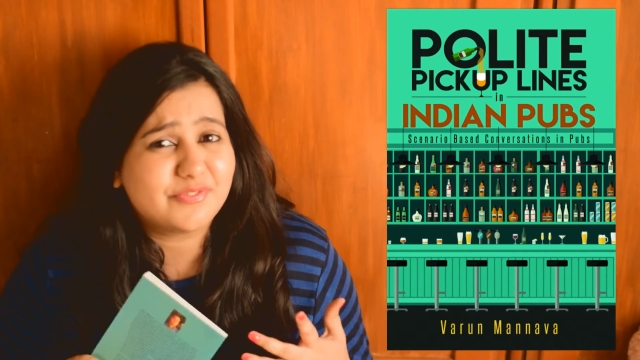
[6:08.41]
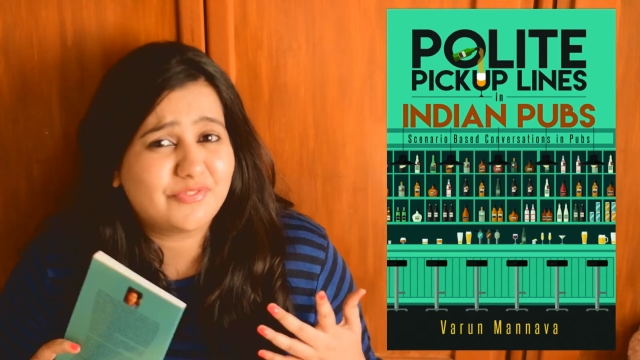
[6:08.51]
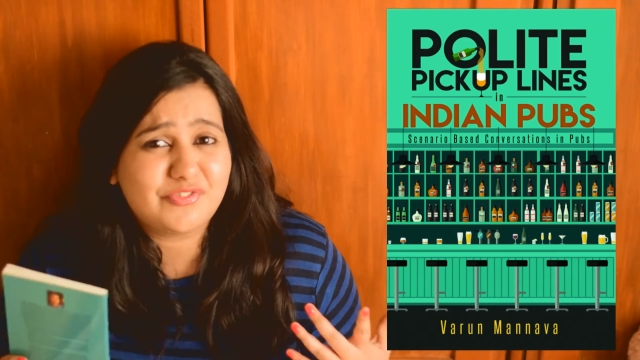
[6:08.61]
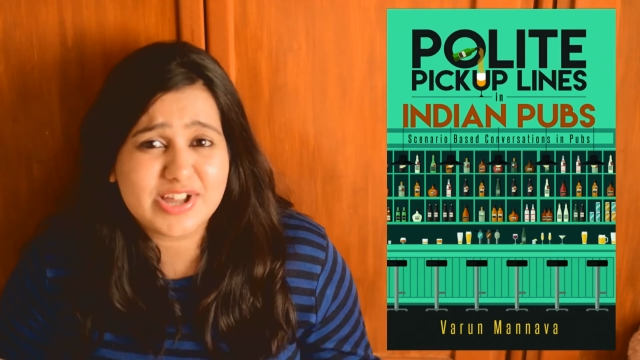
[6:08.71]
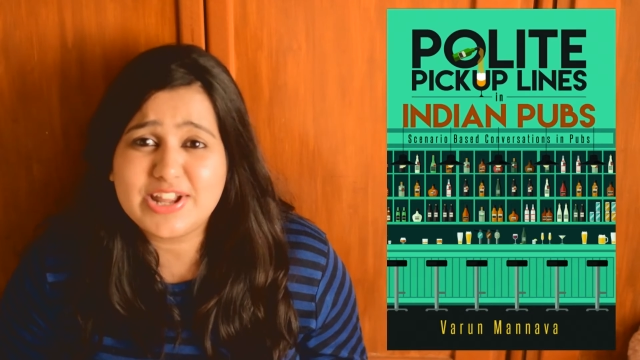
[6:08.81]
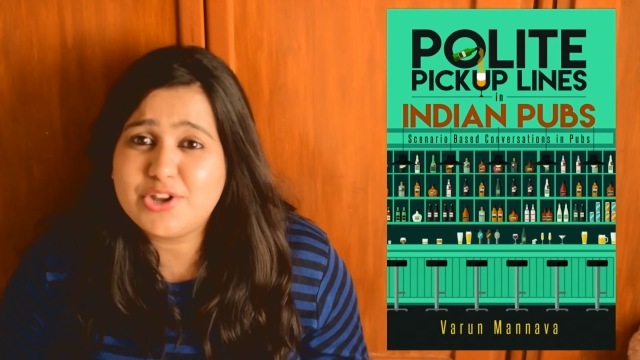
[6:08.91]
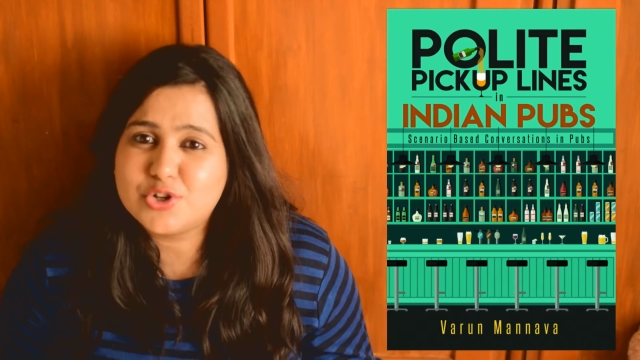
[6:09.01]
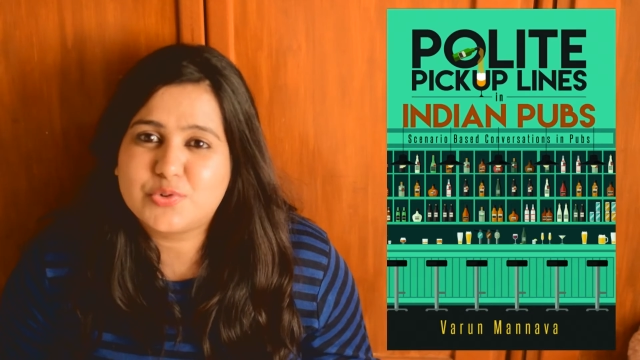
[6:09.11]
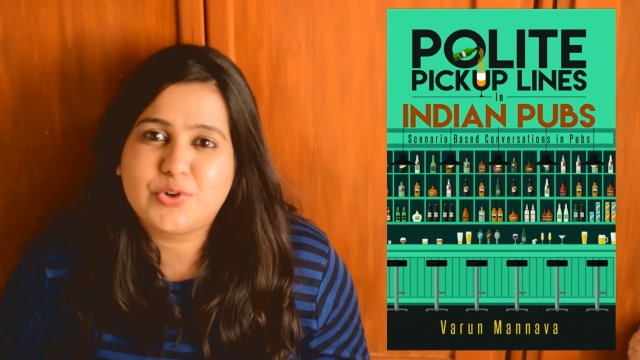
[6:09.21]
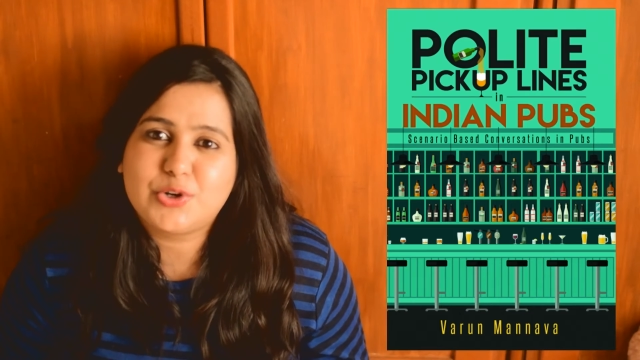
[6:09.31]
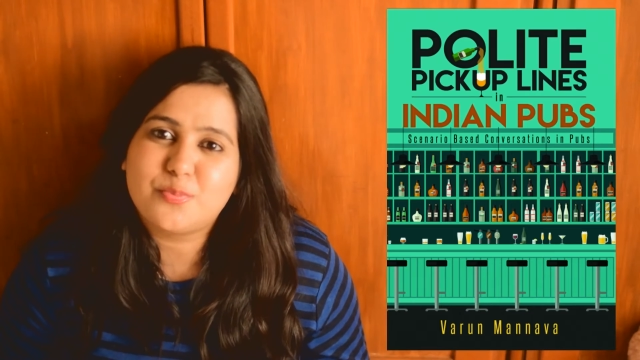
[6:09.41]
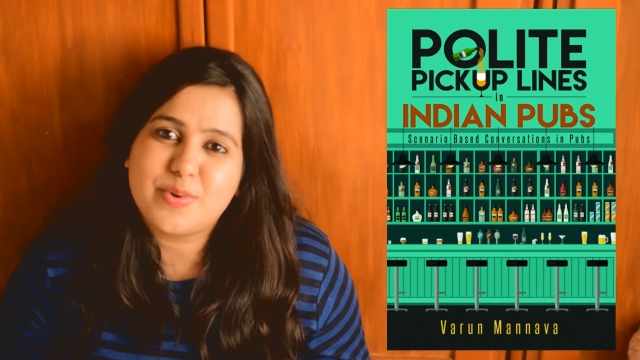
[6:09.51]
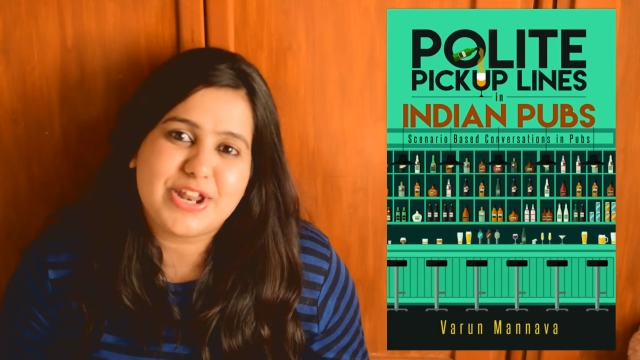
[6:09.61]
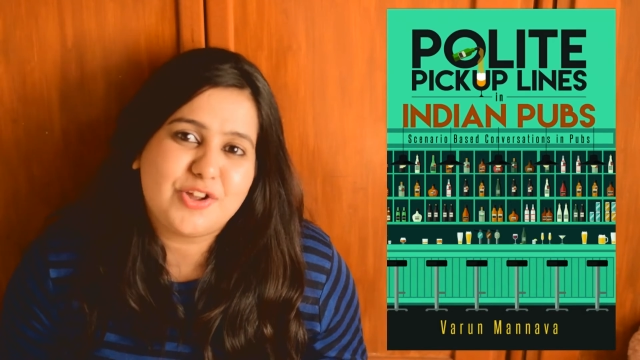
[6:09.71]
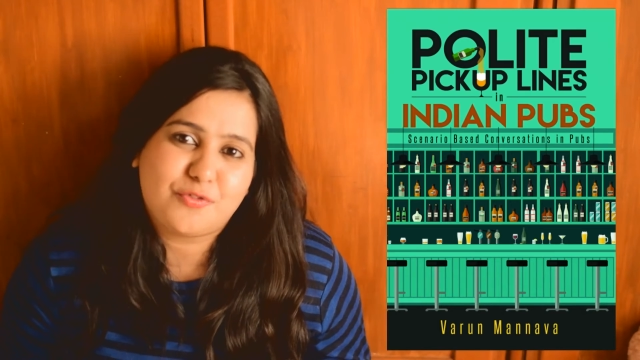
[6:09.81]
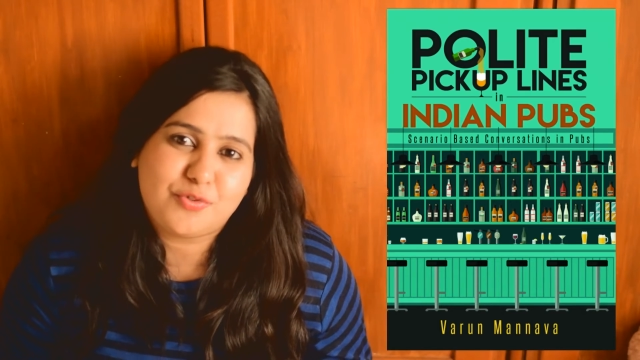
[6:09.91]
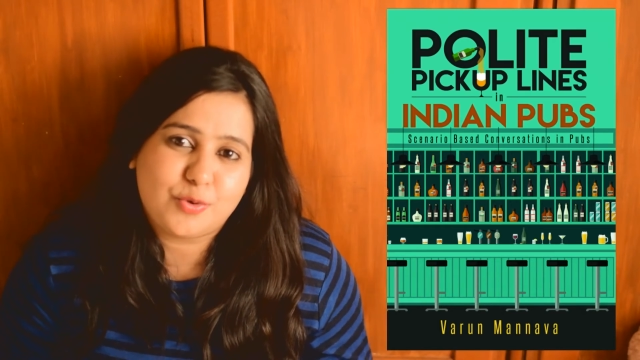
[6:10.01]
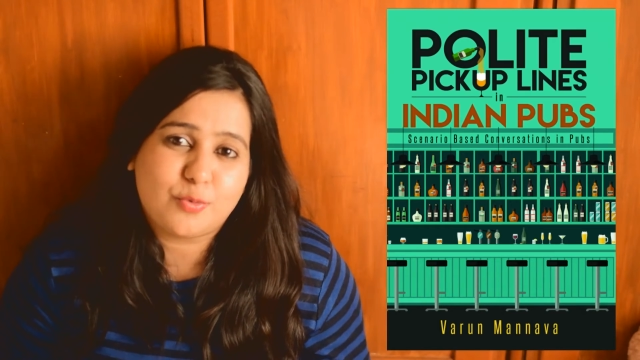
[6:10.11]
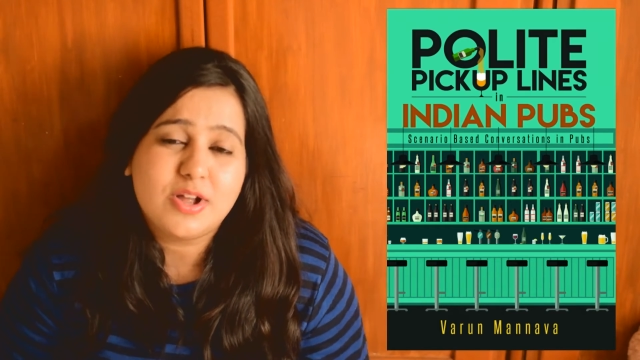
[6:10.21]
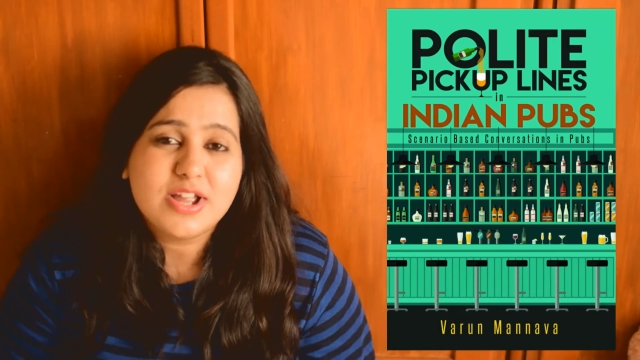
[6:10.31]
very useful to many of
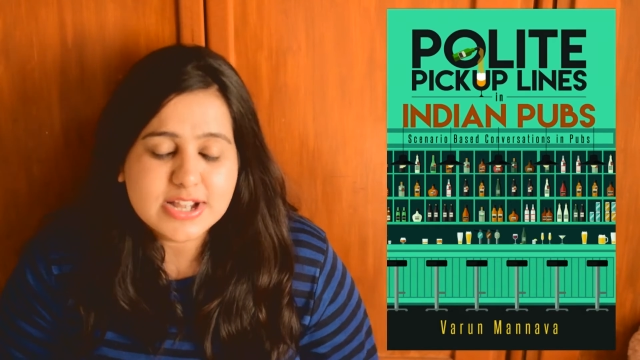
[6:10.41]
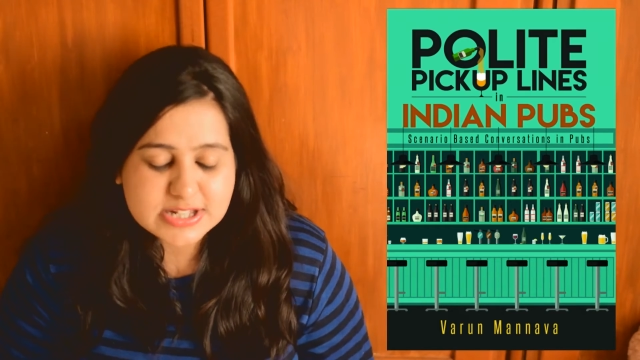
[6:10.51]
you.